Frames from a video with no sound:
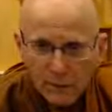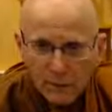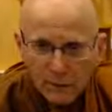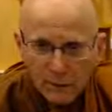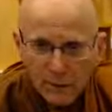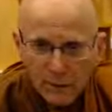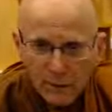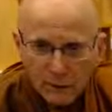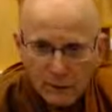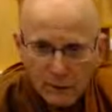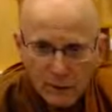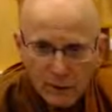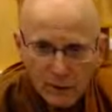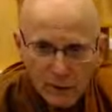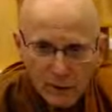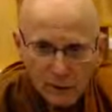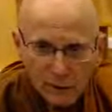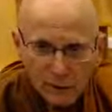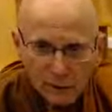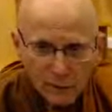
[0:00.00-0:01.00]
And we
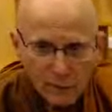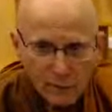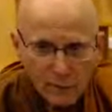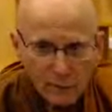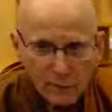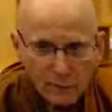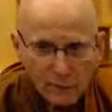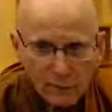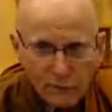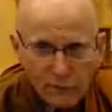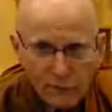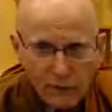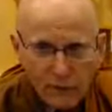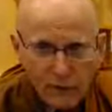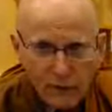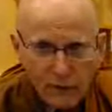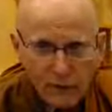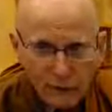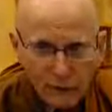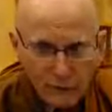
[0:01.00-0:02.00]
can
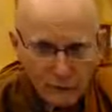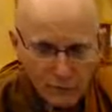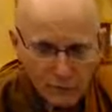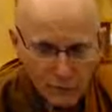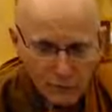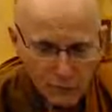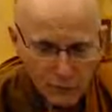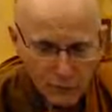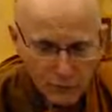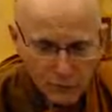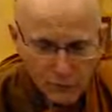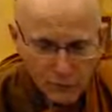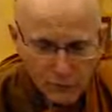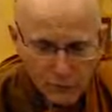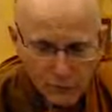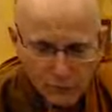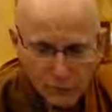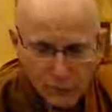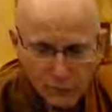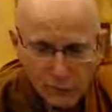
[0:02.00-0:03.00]
fill
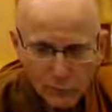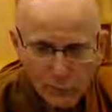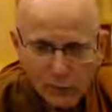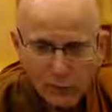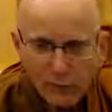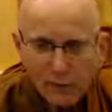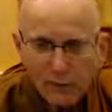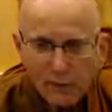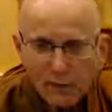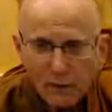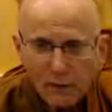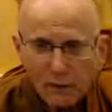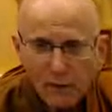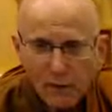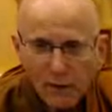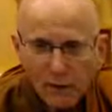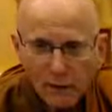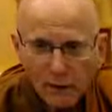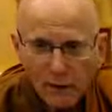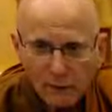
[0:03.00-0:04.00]
ourselves, body and
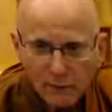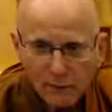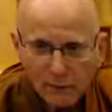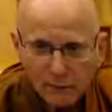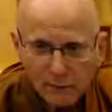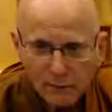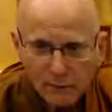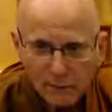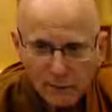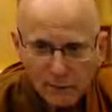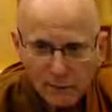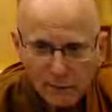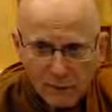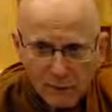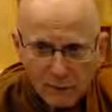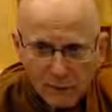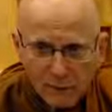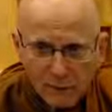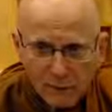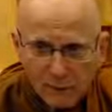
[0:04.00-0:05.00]
mind,
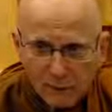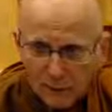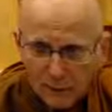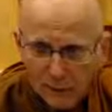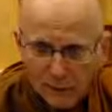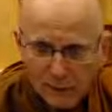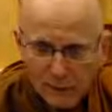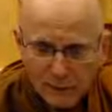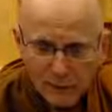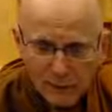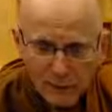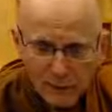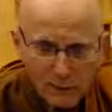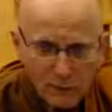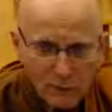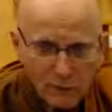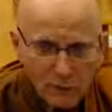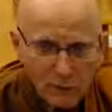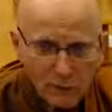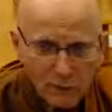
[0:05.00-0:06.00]
from head
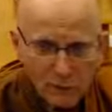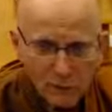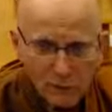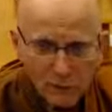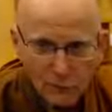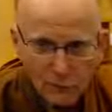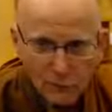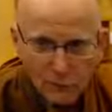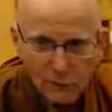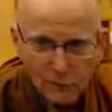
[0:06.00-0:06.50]
to toe,